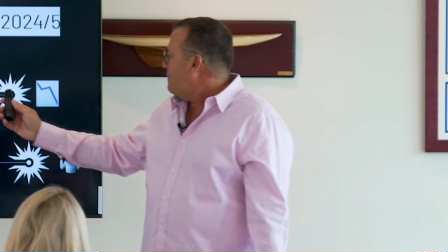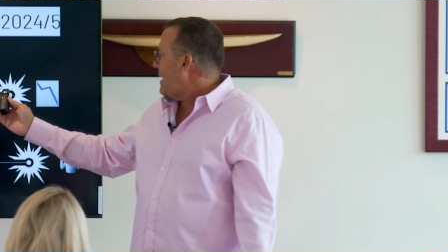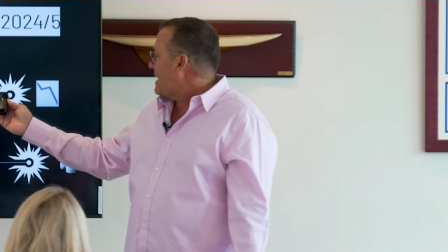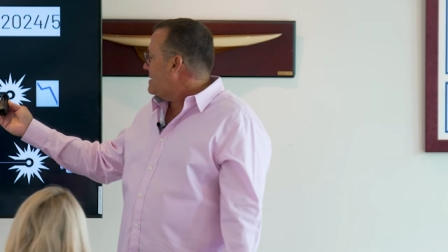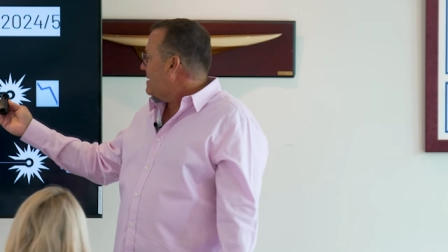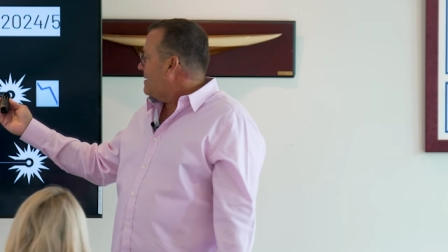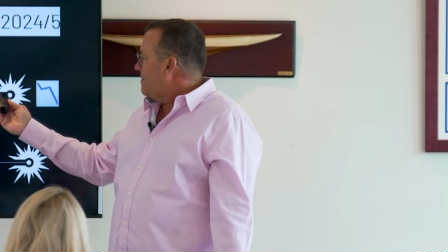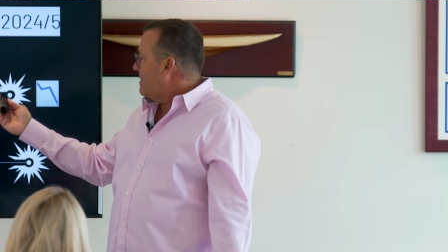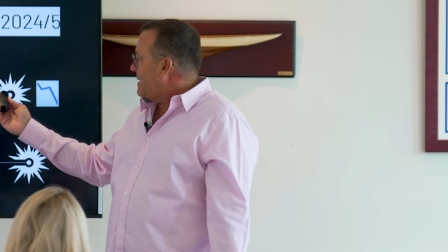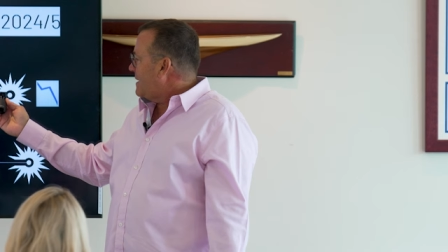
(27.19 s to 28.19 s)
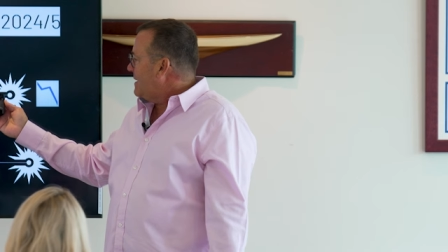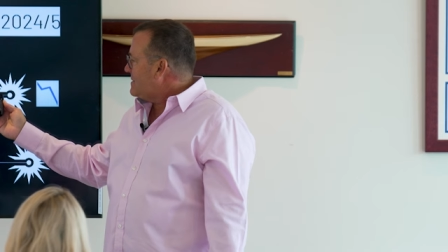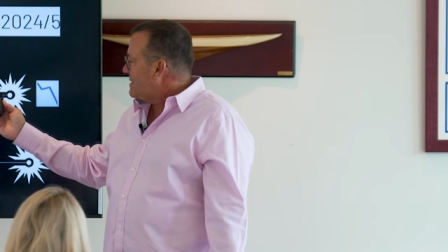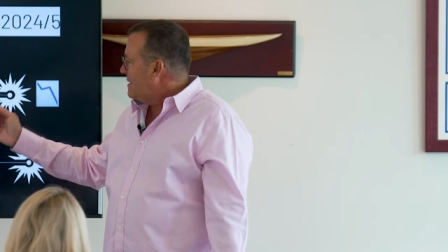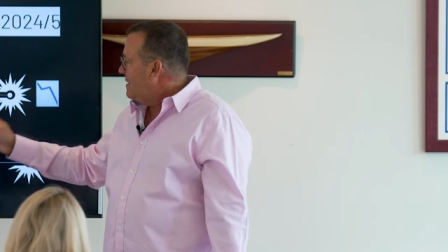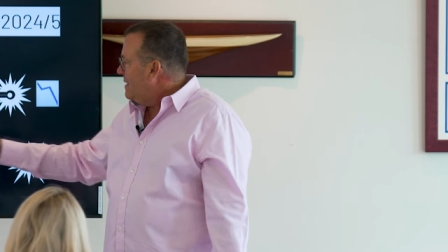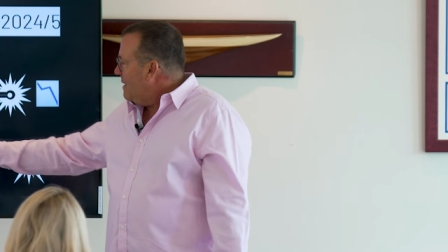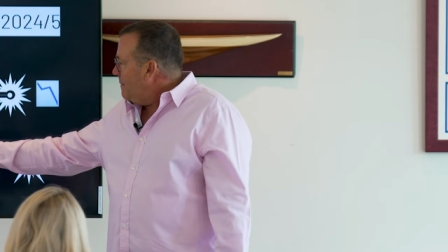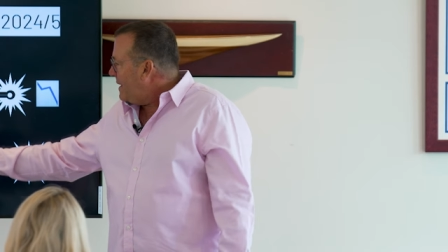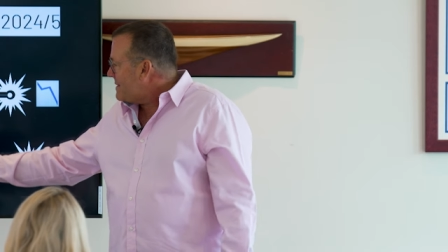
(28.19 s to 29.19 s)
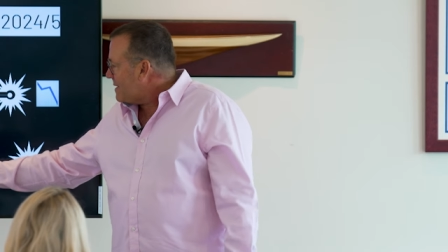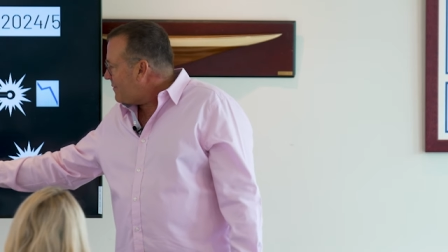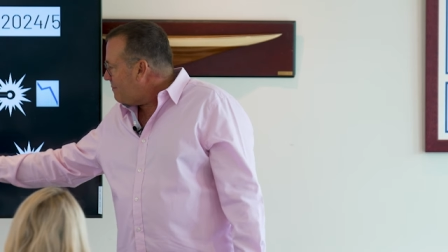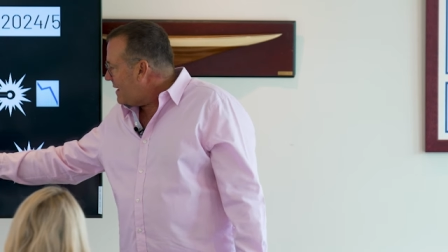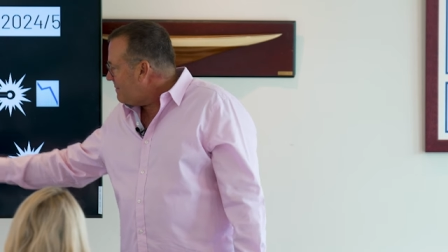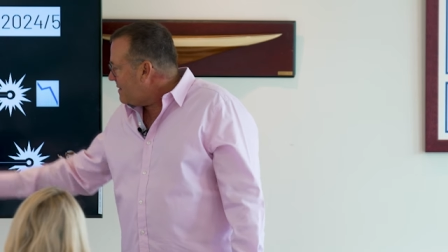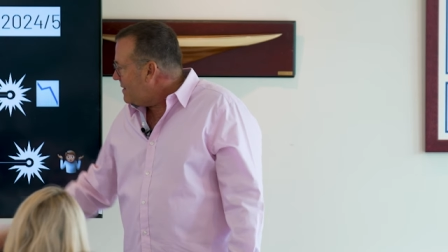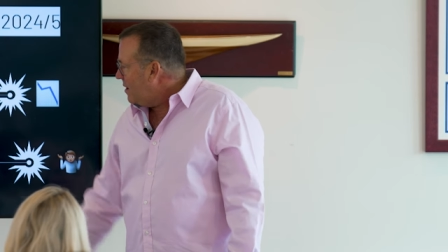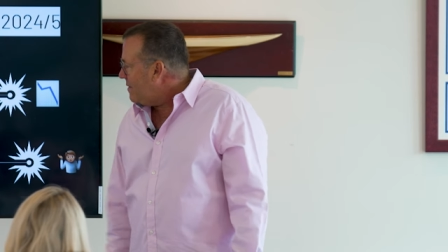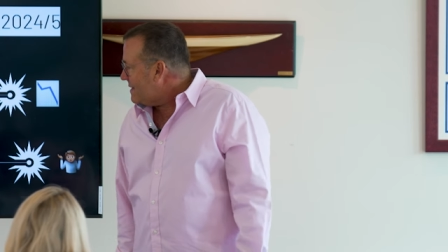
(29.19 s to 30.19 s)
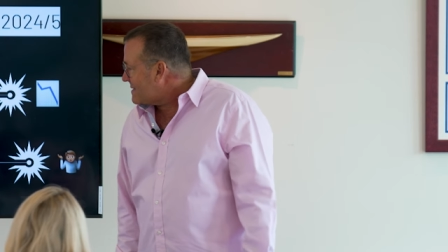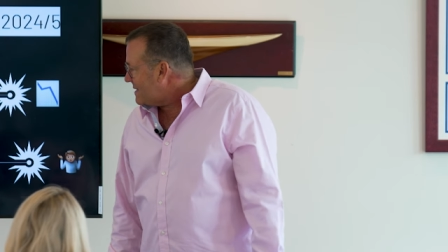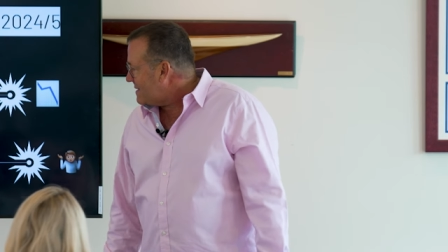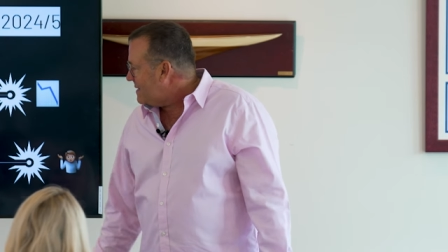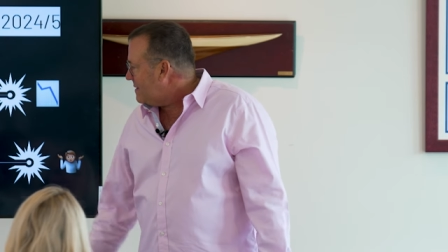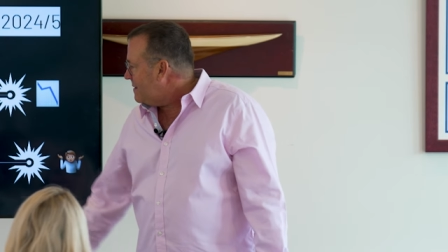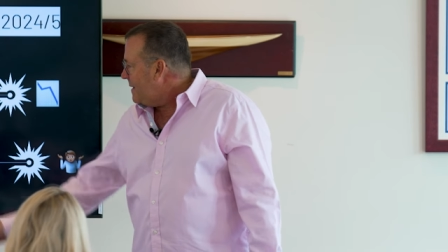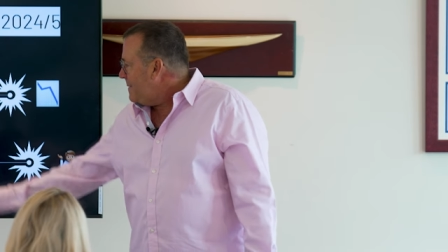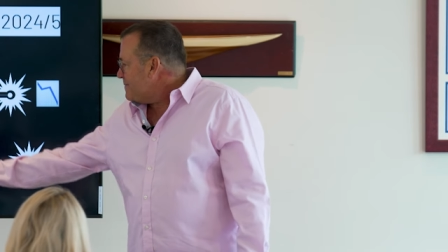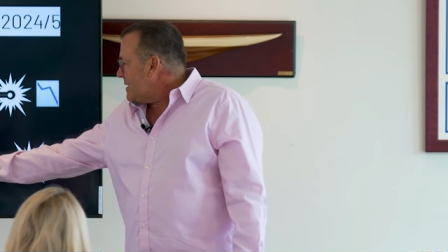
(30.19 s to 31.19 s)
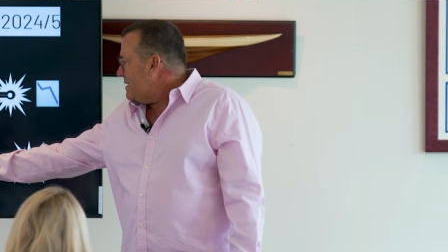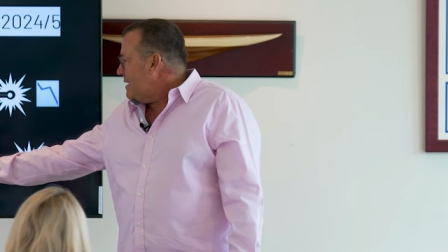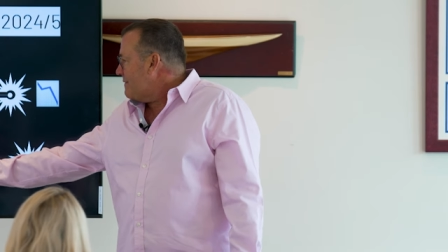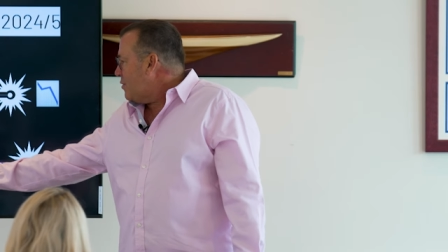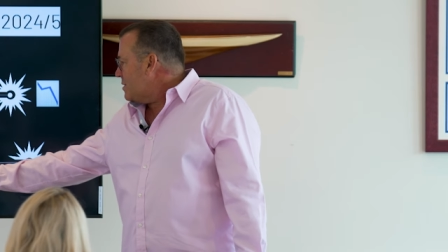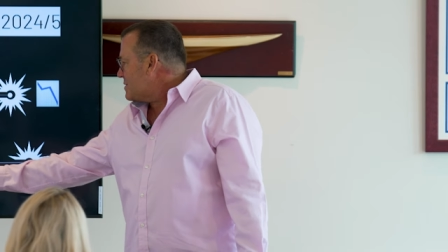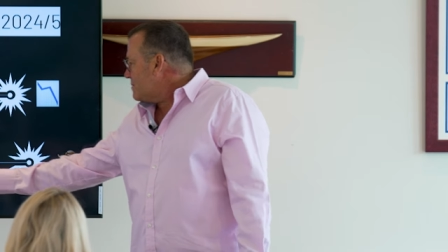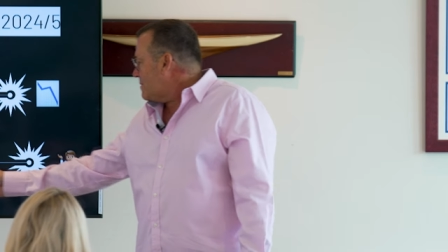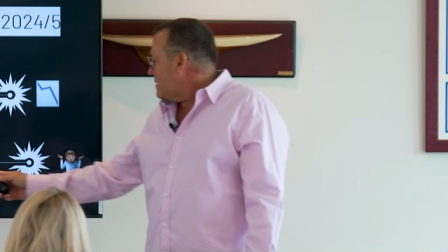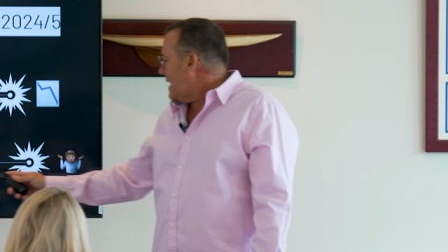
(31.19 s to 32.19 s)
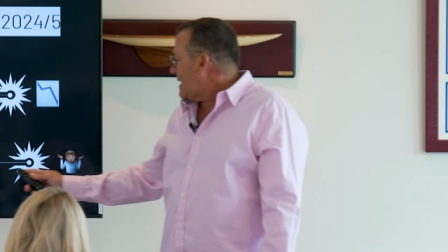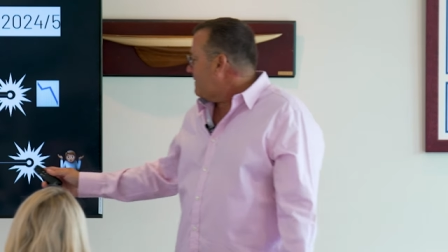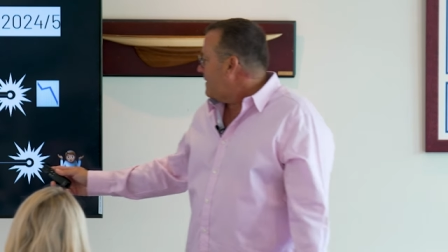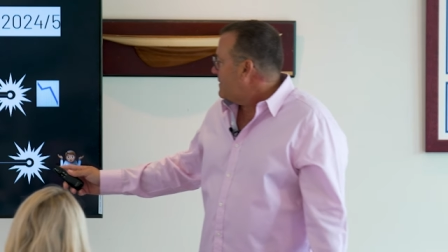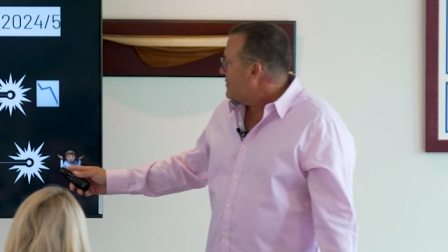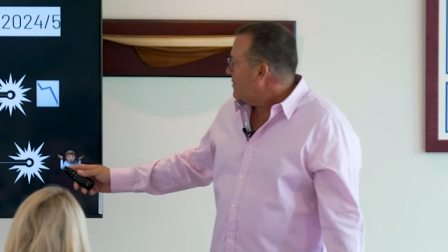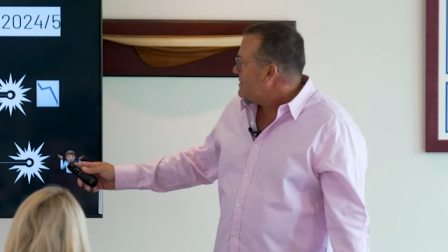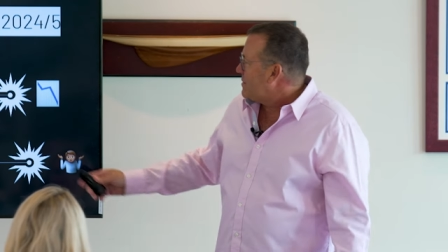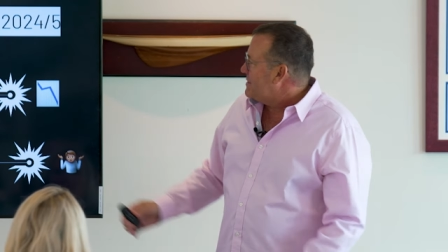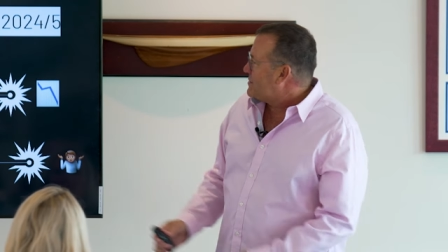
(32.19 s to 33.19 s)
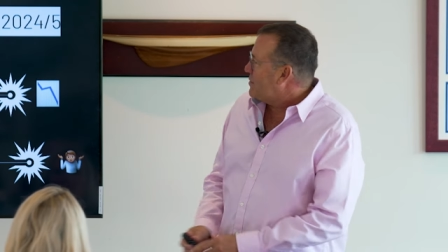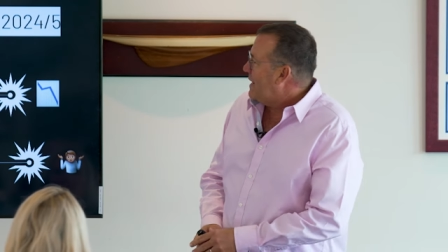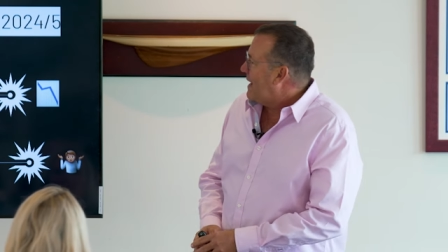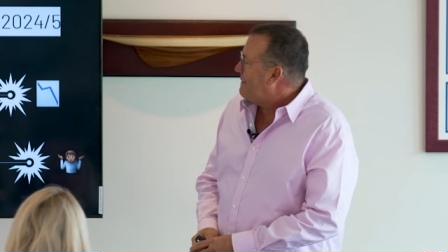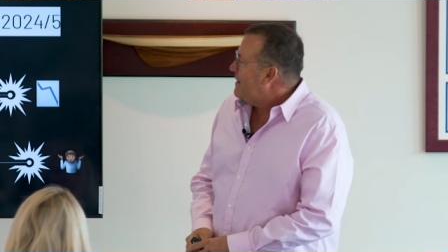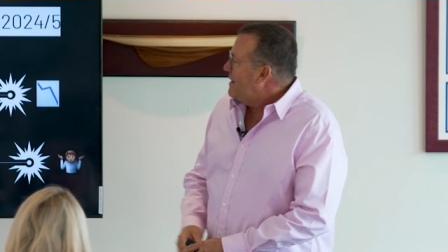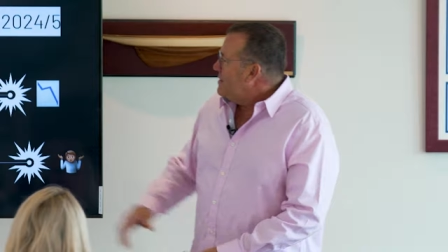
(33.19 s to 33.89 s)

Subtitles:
impacted on the rate cuts. Pent-up demand, we know that's sitting there. And then, of course, the lack of inventory. So we sort of have